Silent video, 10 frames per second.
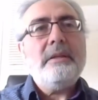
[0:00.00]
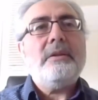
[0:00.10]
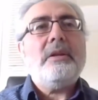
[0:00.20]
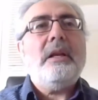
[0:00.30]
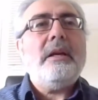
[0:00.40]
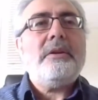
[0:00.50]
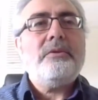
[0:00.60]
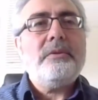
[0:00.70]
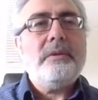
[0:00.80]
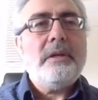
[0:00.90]

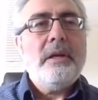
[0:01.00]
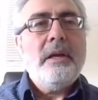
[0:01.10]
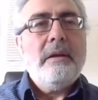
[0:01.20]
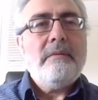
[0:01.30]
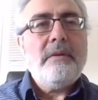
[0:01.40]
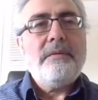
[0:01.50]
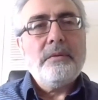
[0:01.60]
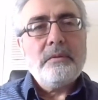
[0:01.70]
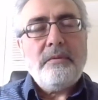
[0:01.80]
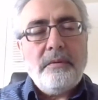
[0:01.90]
intellectually, we
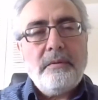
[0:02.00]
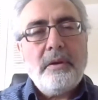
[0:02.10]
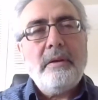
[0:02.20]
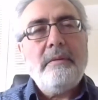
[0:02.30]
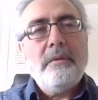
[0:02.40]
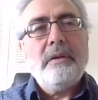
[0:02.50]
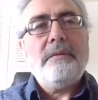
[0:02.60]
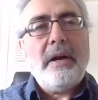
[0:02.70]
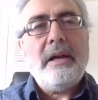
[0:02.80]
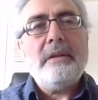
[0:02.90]

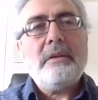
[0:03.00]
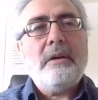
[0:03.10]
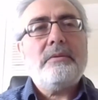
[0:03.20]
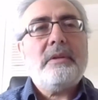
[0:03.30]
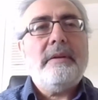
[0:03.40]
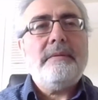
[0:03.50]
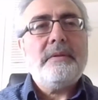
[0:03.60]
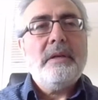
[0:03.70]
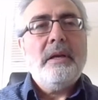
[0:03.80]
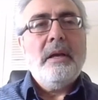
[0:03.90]
will find
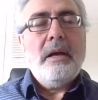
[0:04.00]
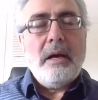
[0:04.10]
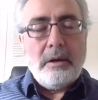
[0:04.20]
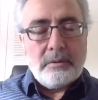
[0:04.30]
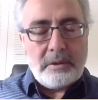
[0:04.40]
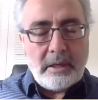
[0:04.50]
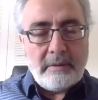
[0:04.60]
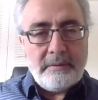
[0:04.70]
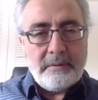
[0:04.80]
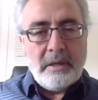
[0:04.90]
ourselves
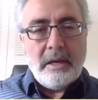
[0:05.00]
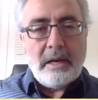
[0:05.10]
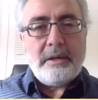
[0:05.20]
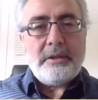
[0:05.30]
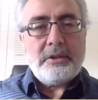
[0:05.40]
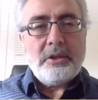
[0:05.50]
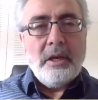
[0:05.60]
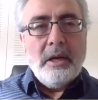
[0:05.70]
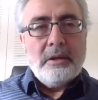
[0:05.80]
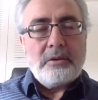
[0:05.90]
enriched.
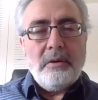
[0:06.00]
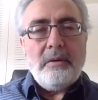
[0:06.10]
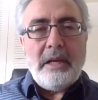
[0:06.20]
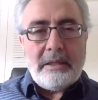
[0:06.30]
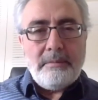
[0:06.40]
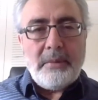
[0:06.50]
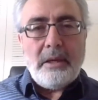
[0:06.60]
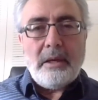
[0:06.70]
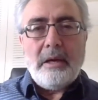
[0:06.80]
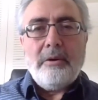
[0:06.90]
So let
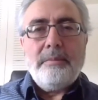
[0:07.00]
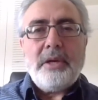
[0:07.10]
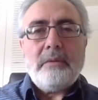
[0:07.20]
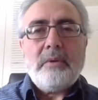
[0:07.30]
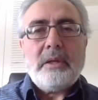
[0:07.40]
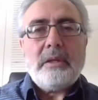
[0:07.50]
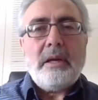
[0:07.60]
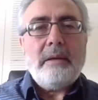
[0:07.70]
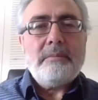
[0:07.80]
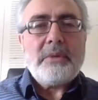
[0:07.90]
me elaborate what
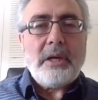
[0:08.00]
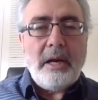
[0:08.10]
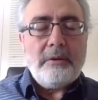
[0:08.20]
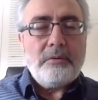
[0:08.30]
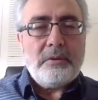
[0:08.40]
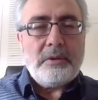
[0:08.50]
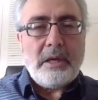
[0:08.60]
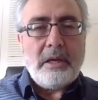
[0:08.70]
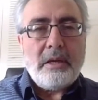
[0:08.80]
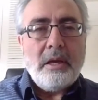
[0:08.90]
I'm trying to
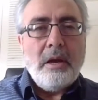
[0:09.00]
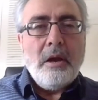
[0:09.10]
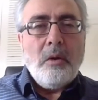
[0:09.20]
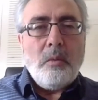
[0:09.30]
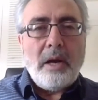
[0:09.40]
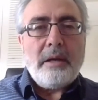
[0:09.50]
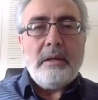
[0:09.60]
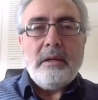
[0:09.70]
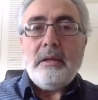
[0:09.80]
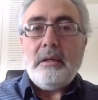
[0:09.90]
say.
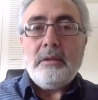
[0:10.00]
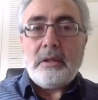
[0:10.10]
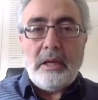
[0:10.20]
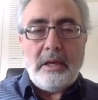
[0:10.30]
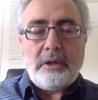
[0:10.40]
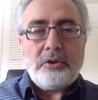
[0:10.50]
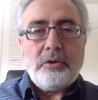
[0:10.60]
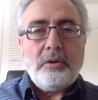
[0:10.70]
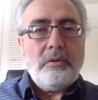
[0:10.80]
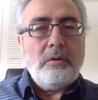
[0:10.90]
One,
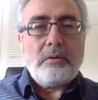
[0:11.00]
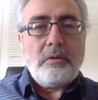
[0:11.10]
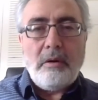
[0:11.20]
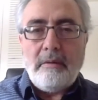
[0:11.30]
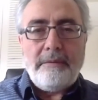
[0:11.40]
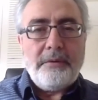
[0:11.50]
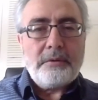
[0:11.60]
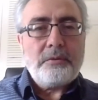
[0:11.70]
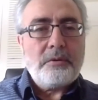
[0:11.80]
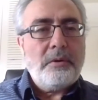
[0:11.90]
intellectual or
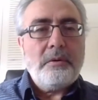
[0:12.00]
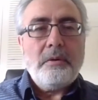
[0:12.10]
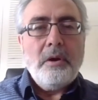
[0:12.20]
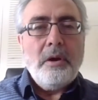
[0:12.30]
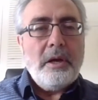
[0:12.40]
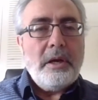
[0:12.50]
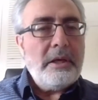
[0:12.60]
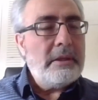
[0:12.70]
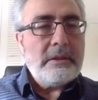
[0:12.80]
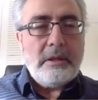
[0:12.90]
comfort zone
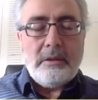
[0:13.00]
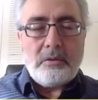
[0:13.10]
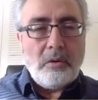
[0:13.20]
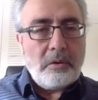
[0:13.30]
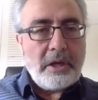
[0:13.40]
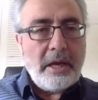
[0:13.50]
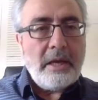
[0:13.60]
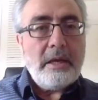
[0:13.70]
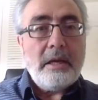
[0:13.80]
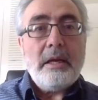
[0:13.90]
is
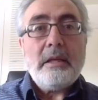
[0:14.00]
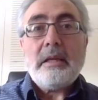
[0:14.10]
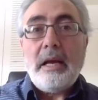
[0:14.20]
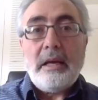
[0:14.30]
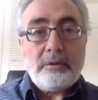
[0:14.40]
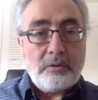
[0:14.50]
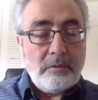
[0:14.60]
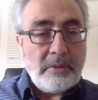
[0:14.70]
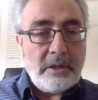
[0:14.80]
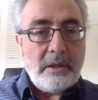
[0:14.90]
okay. It has
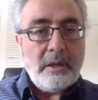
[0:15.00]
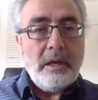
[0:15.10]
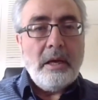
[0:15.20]
to be.